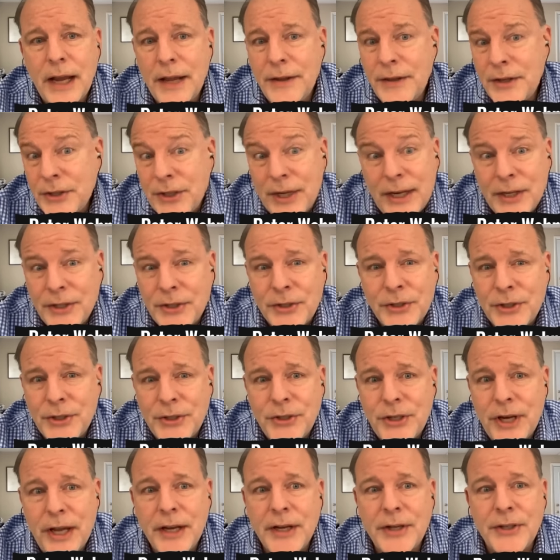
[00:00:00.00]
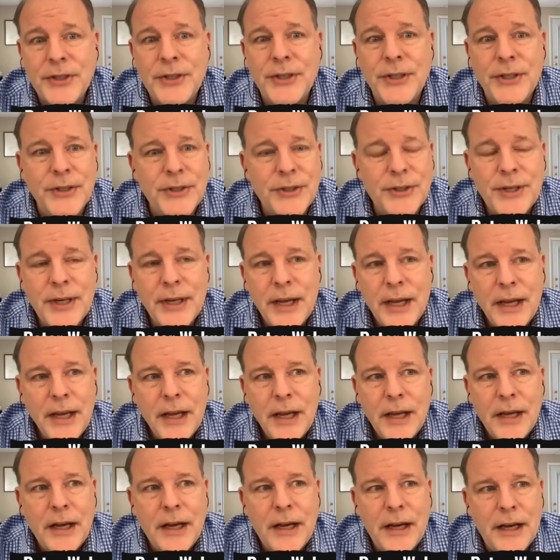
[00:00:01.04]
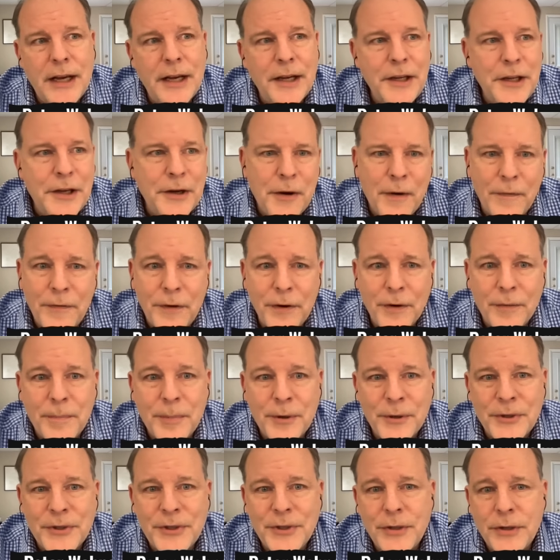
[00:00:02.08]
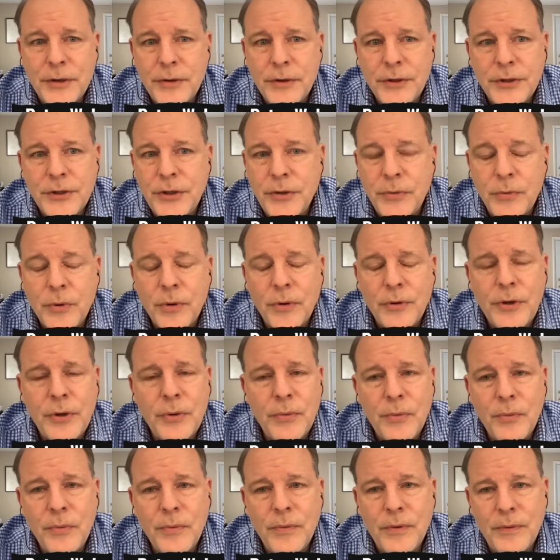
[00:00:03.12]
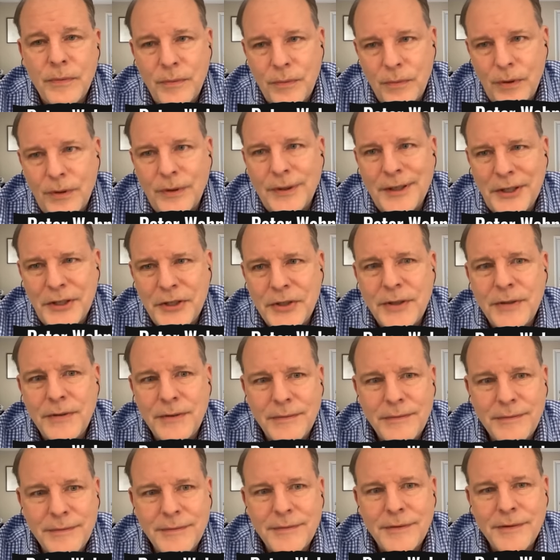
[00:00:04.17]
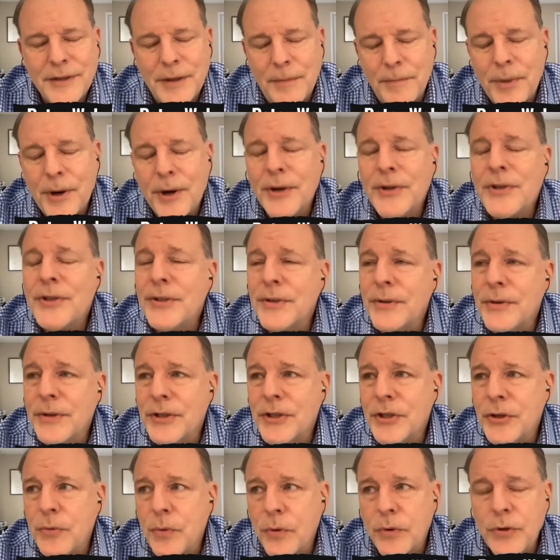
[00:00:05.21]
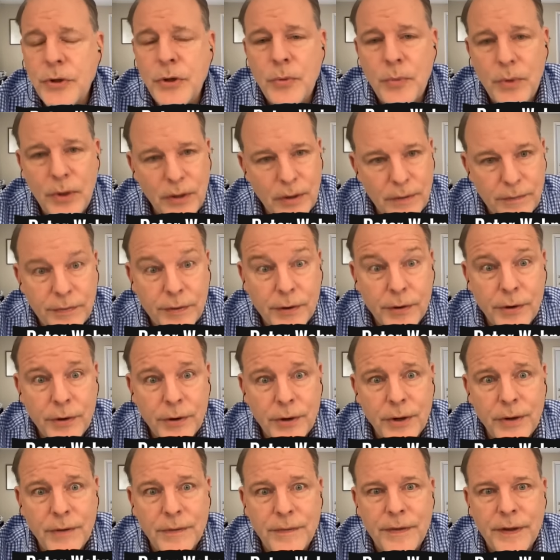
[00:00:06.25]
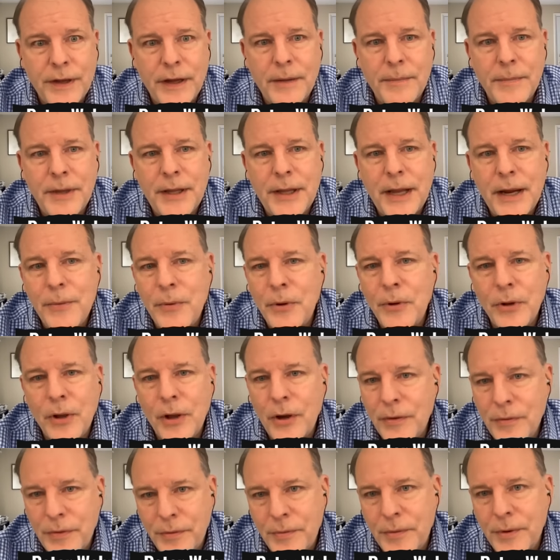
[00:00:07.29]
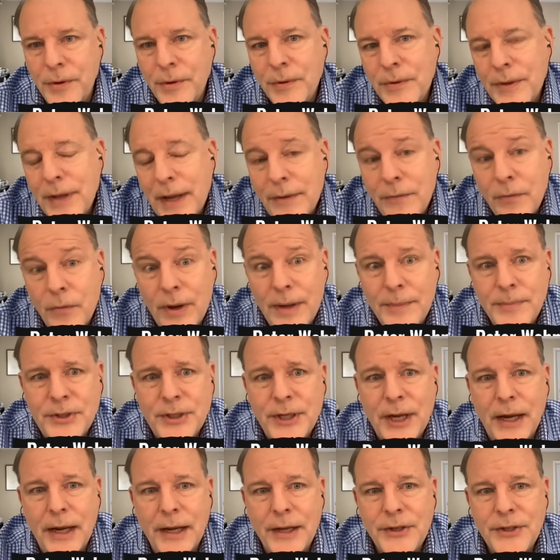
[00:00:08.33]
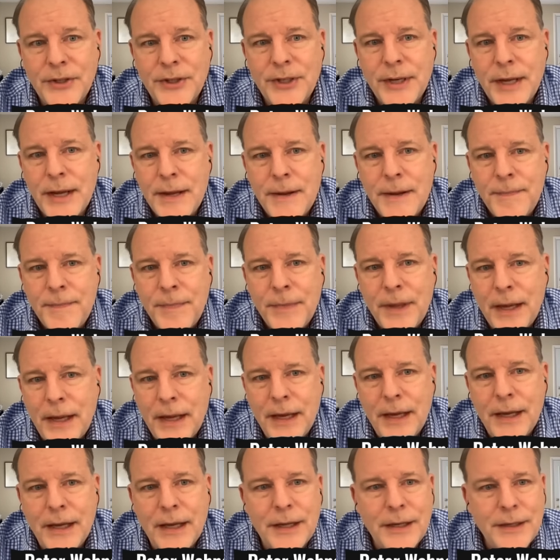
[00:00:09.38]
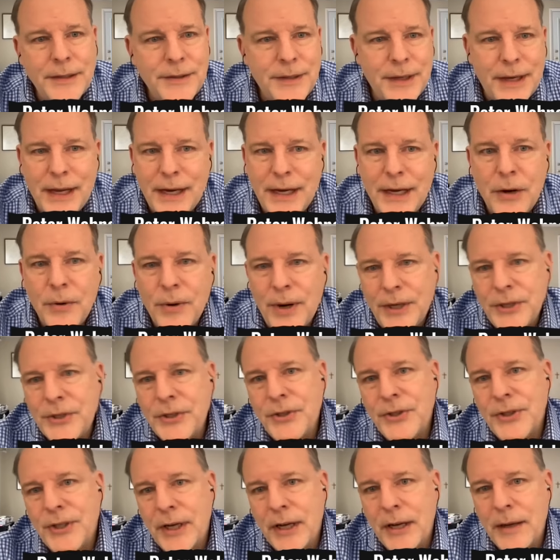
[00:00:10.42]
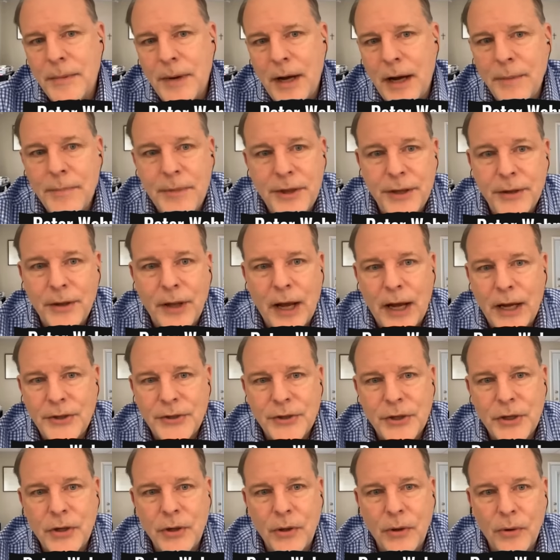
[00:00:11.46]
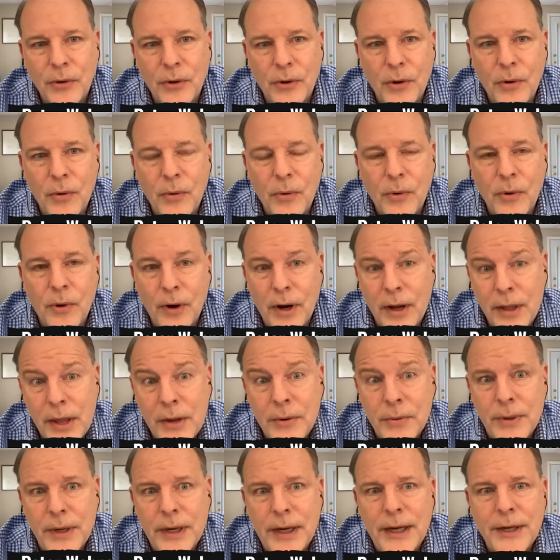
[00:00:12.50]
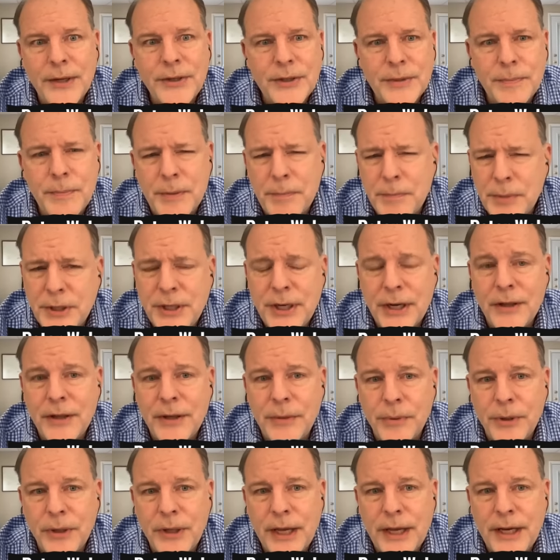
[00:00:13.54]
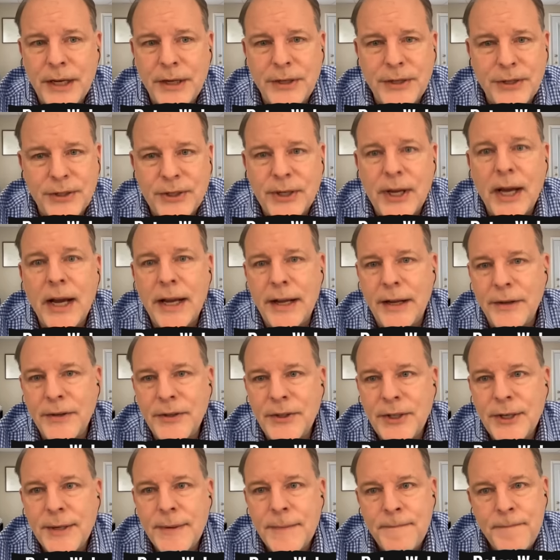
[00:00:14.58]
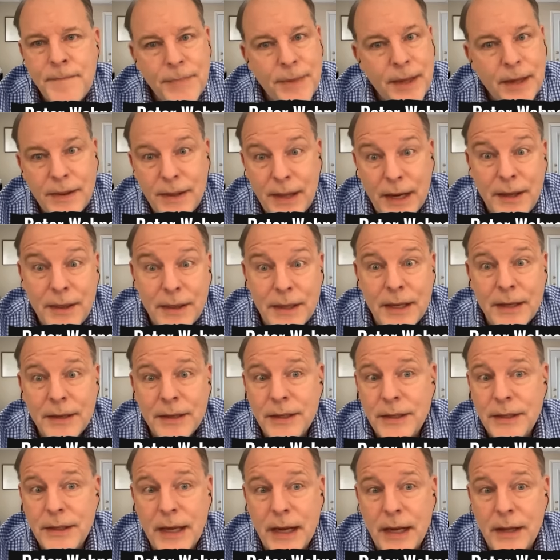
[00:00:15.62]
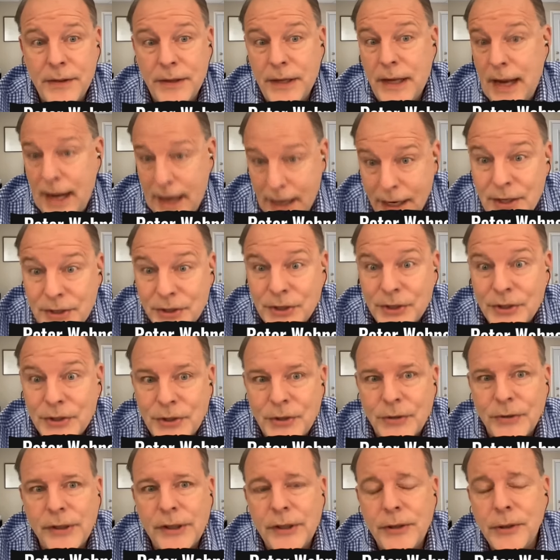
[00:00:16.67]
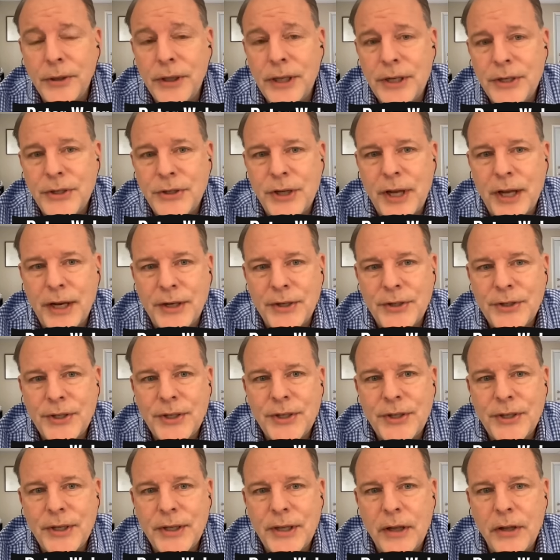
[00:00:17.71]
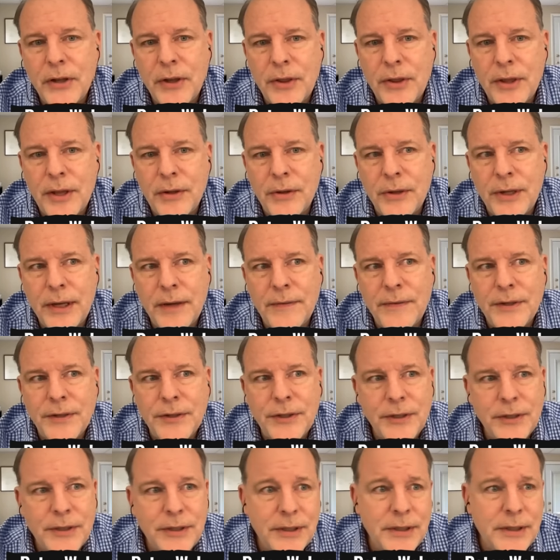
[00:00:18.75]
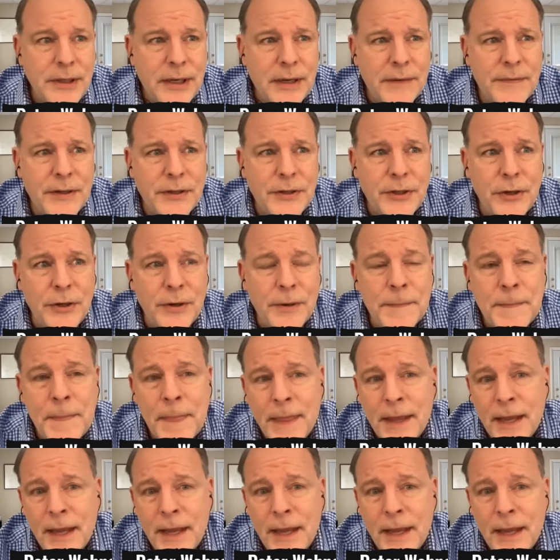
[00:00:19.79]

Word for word: And this answers in Genesis. you know, if you're a person in the Christian world, you will, at least some parts of the Christian world, you will have heard of them, and they will go through and they have websites and any questions that come up, theological or, or, or, otherwise, but particularly related to science, they think that they, the answers are literally in Genesis, and they'll they'll give it give it to you.